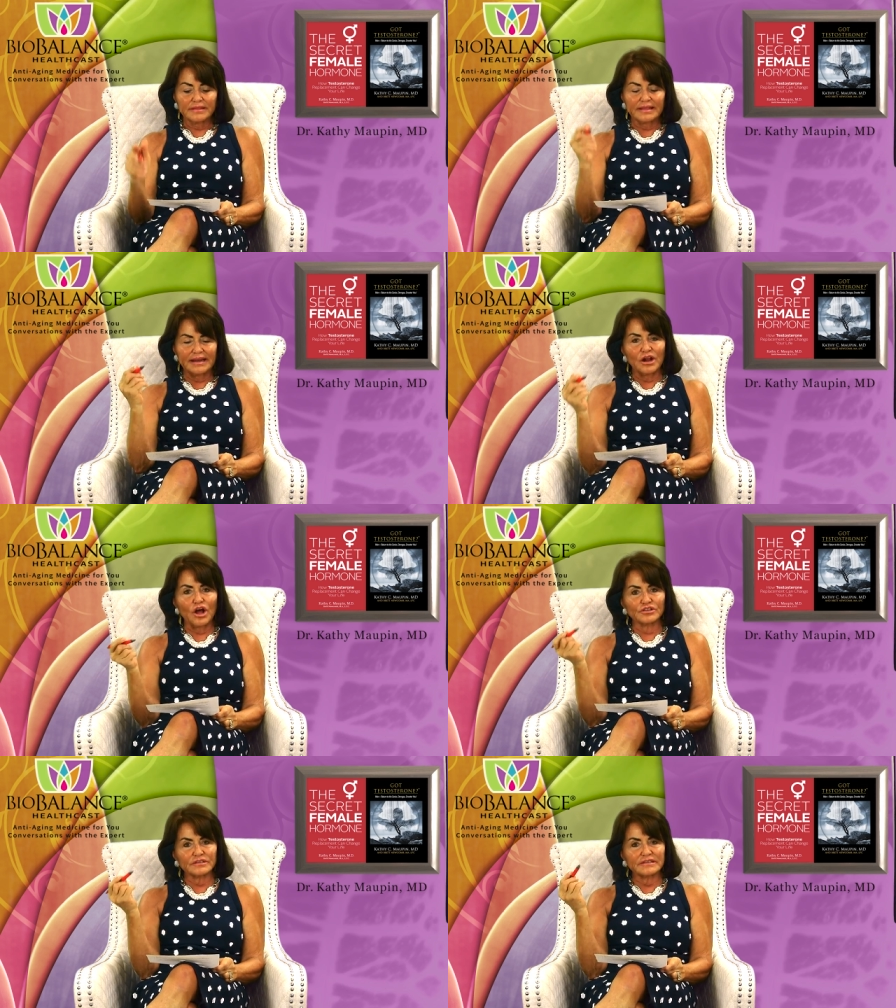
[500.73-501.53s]
Then it
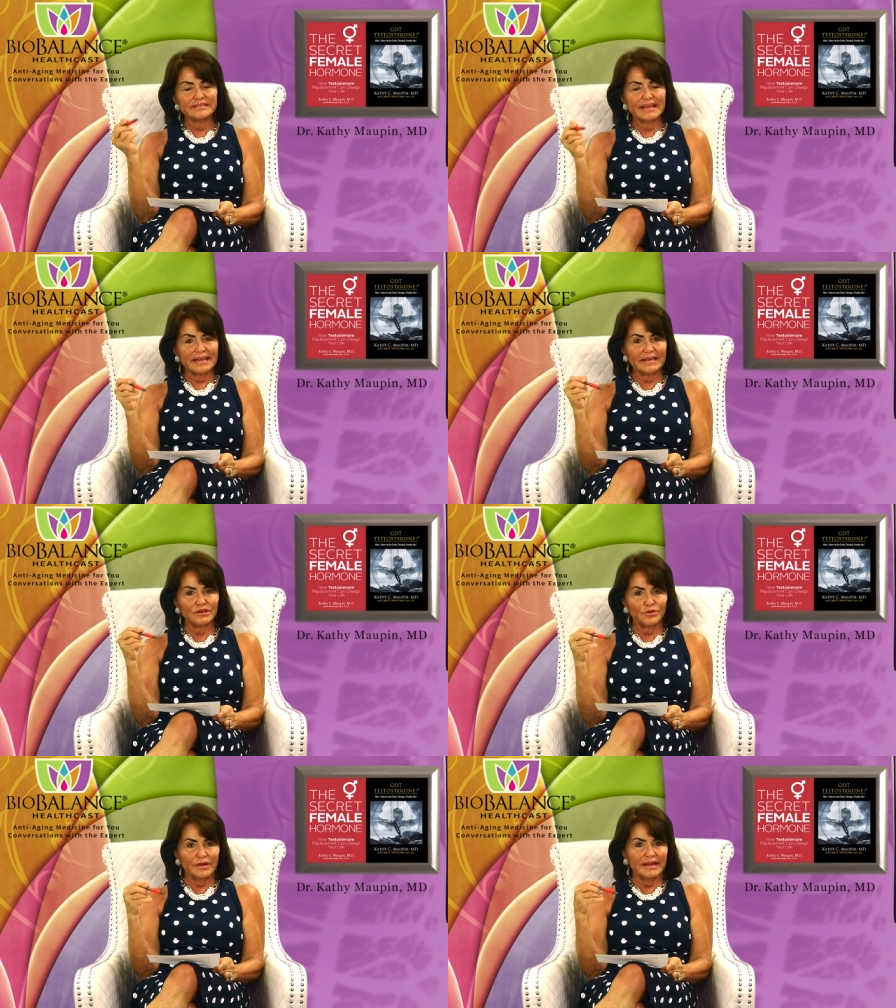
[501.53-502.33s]
also, the second
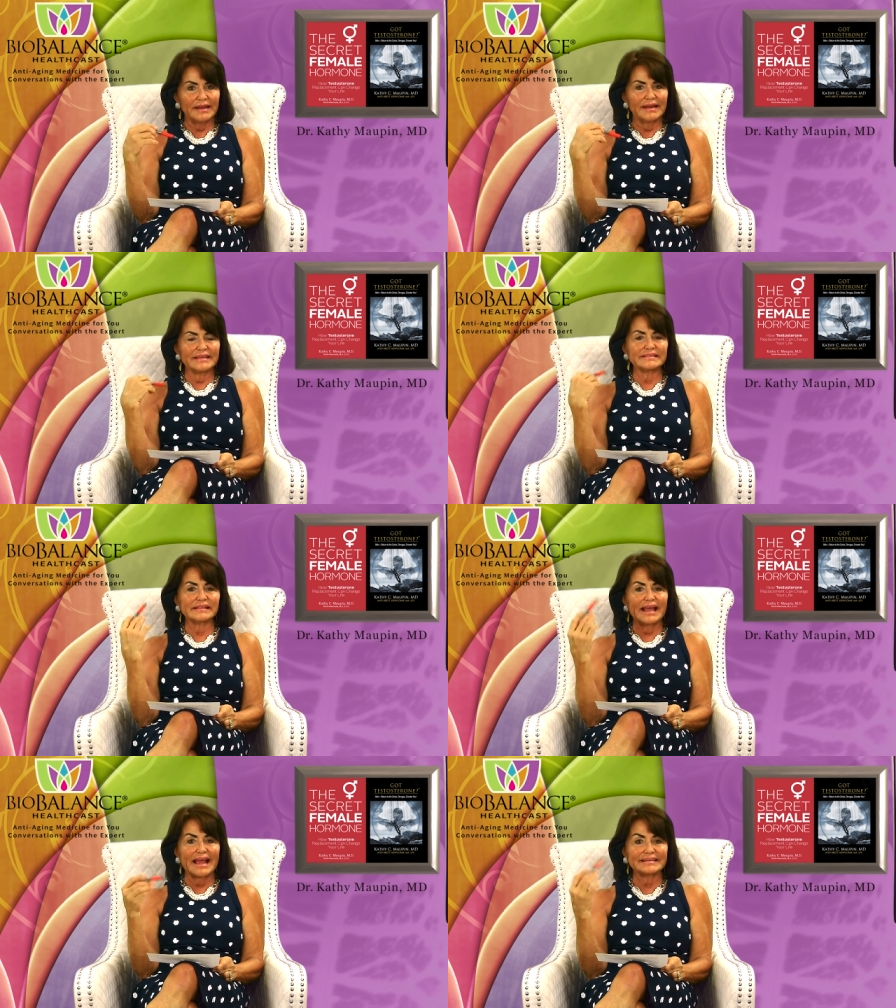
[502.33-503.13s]
ingredient is
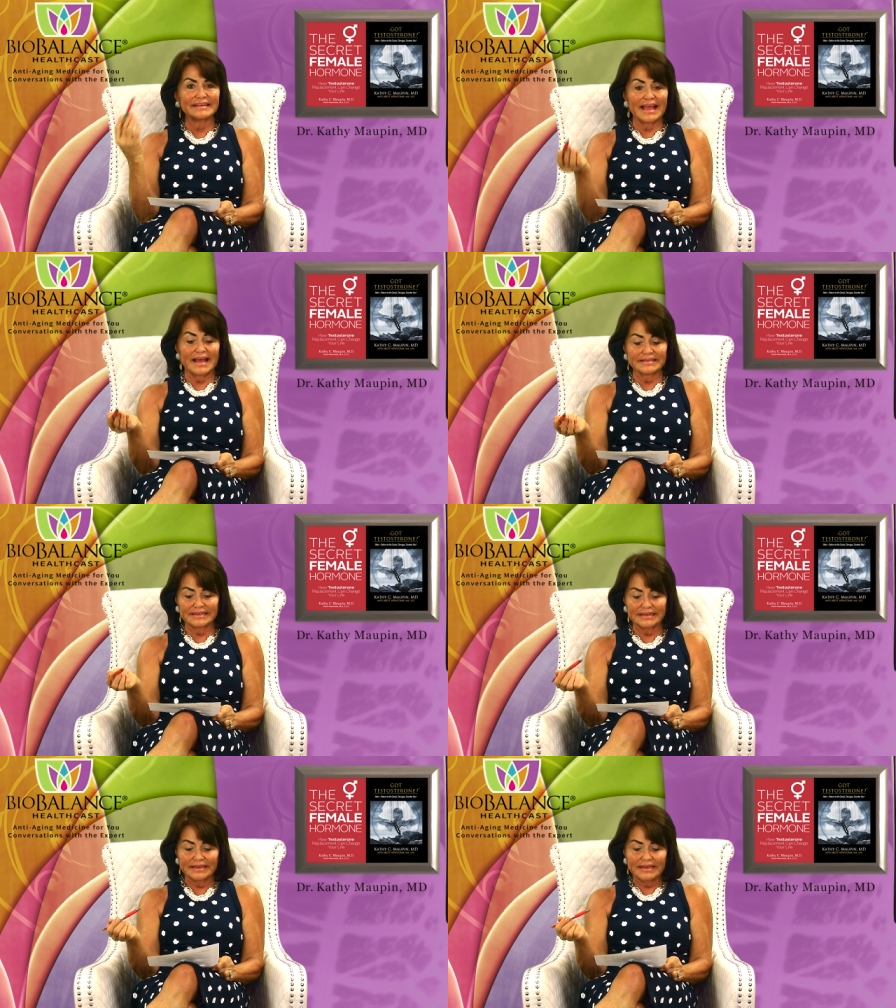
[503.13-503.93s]
lactic
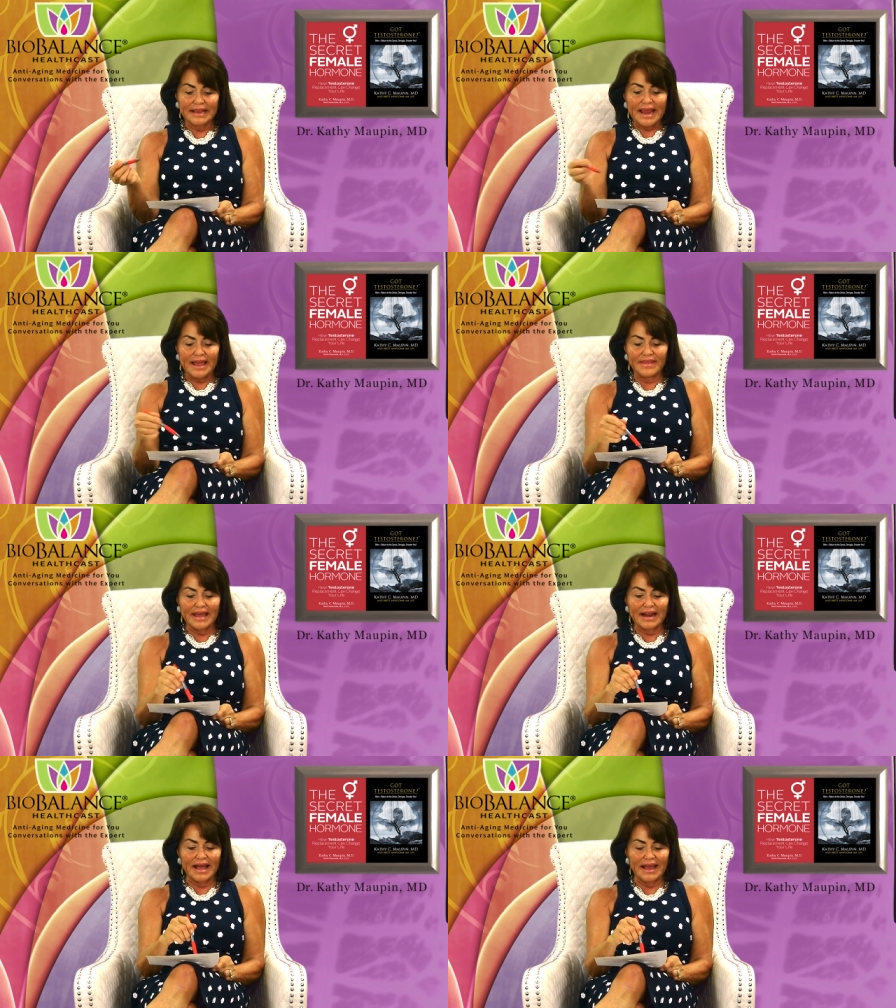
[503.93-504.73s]
acid, and
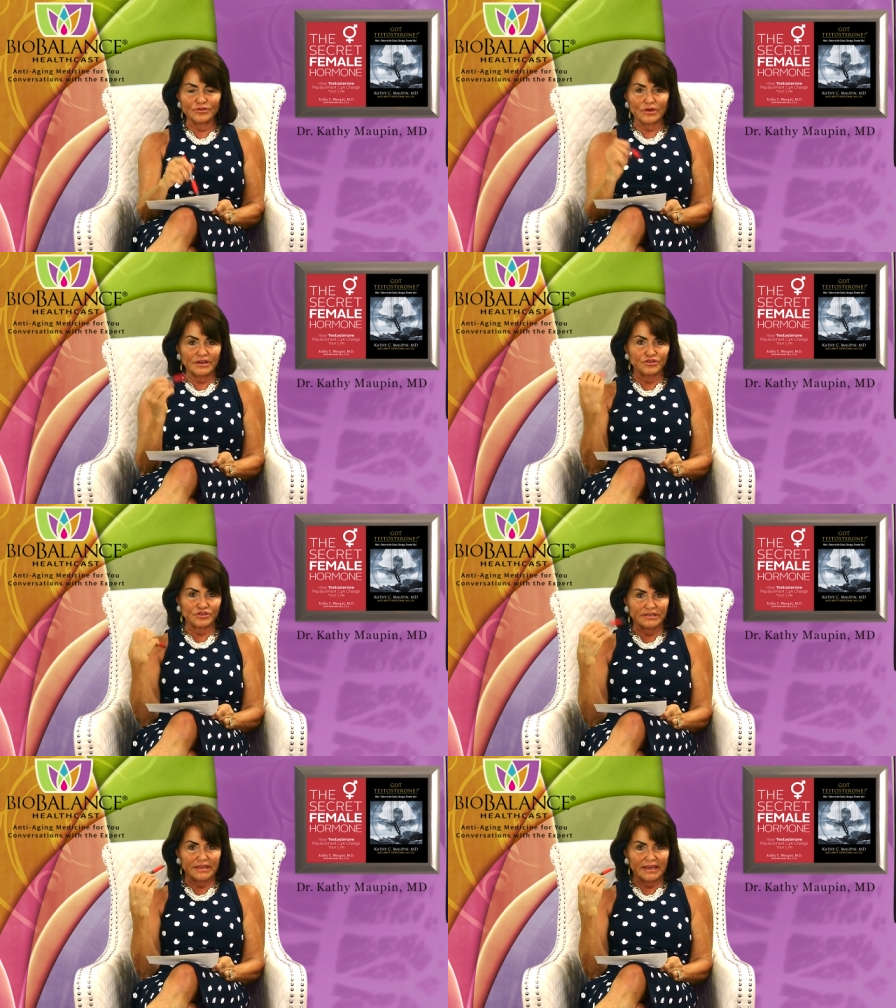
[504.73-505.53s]
that hydrates your
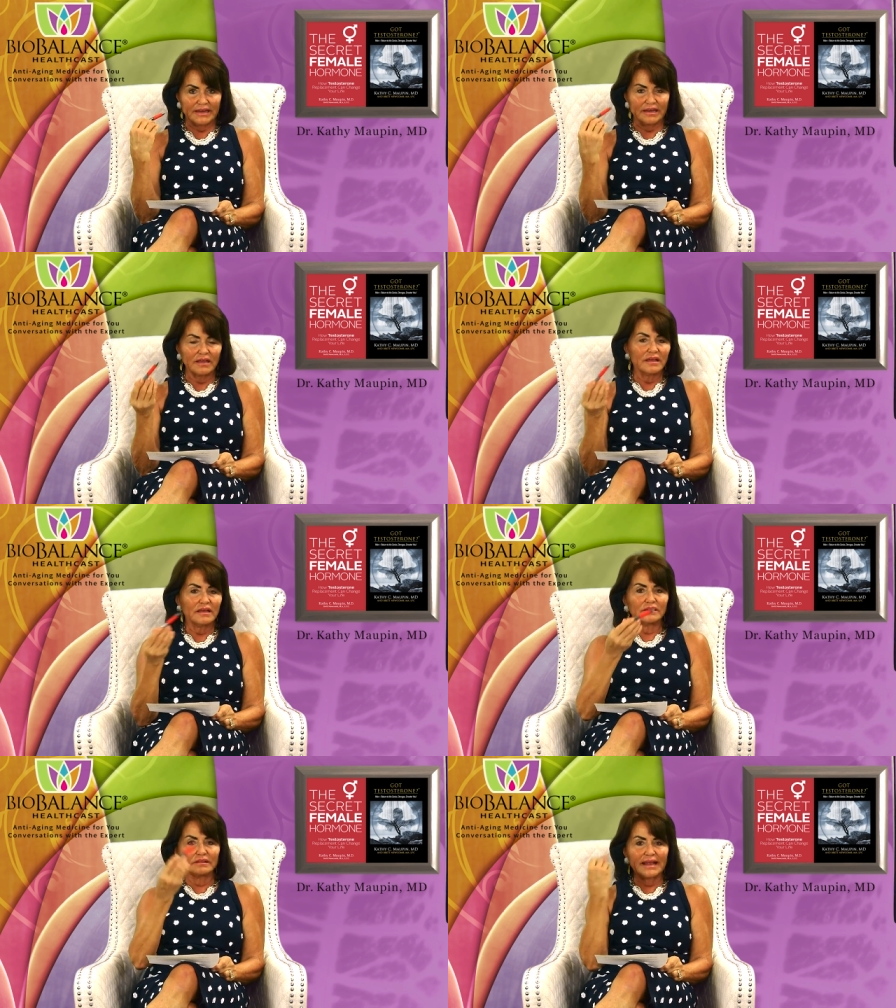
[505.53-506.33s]
skin,
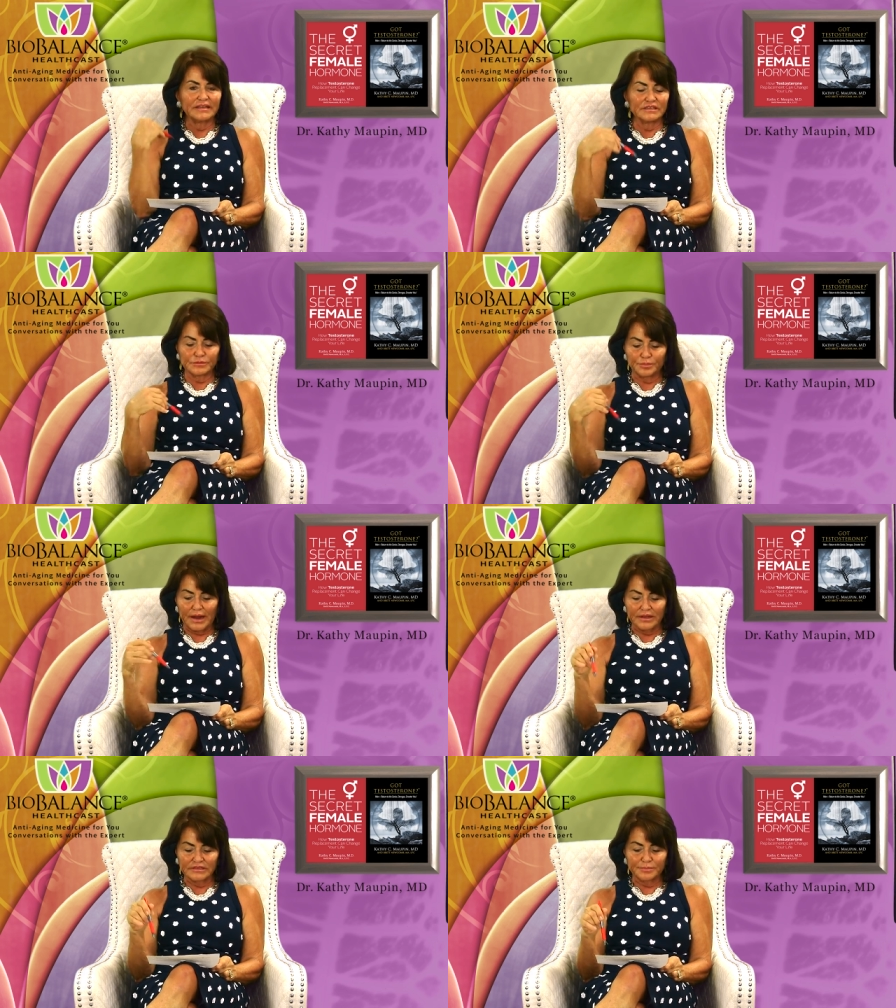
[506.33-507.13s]
lightens
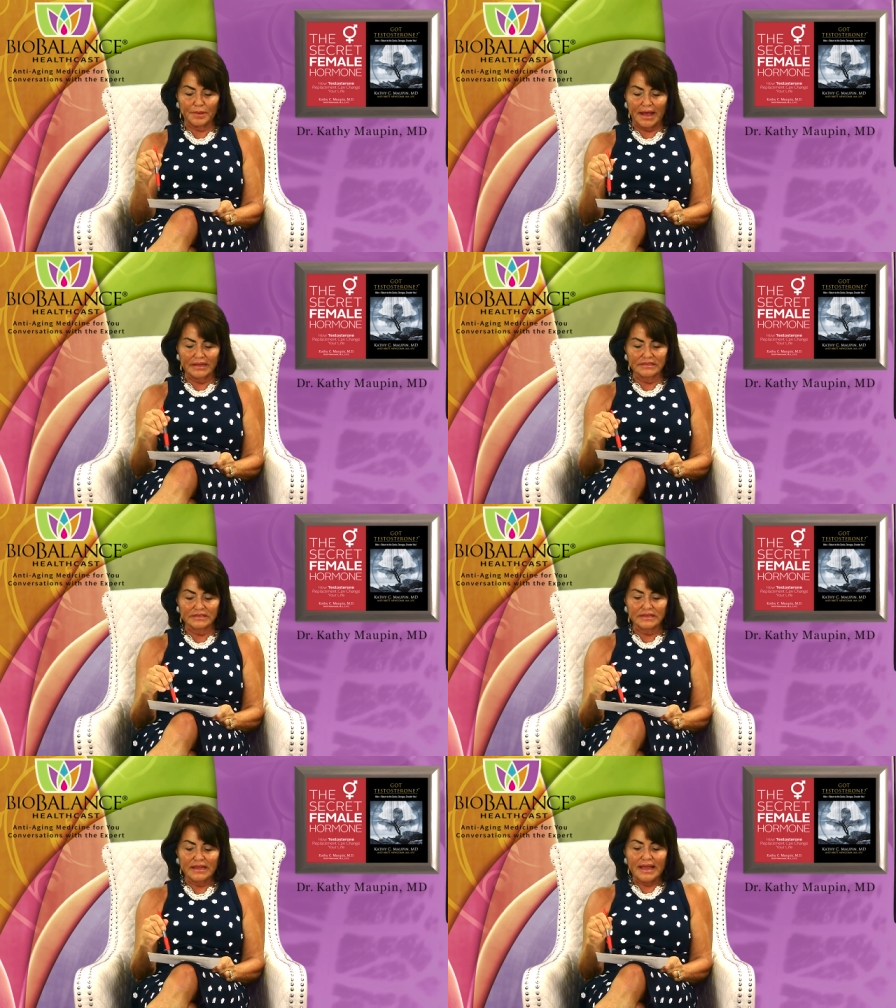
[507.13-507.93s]
brown
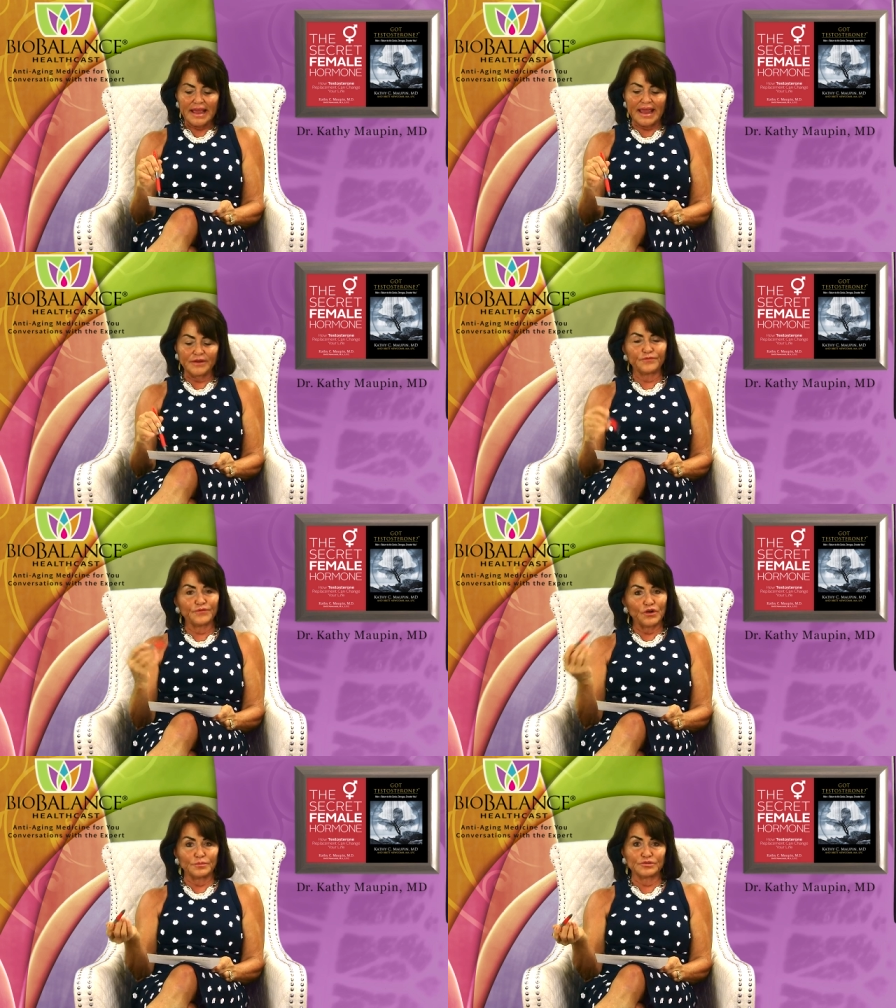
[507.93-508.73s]
spots, and
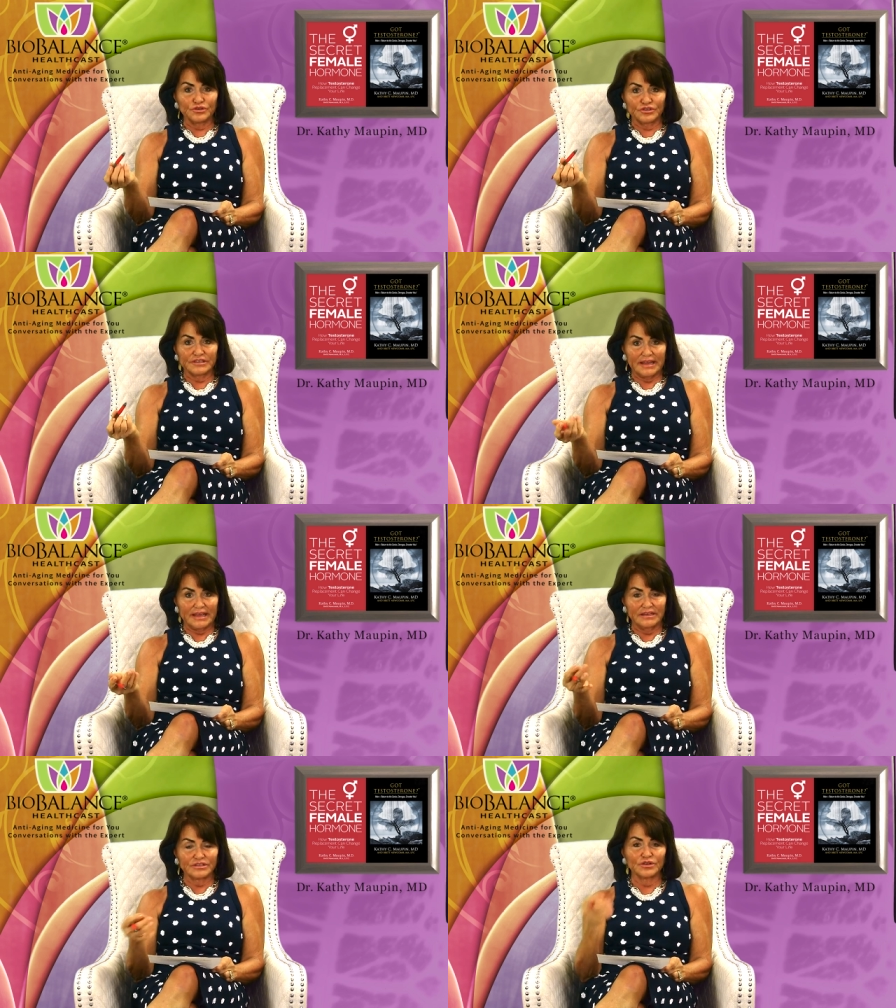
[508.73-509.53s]
firms your skin.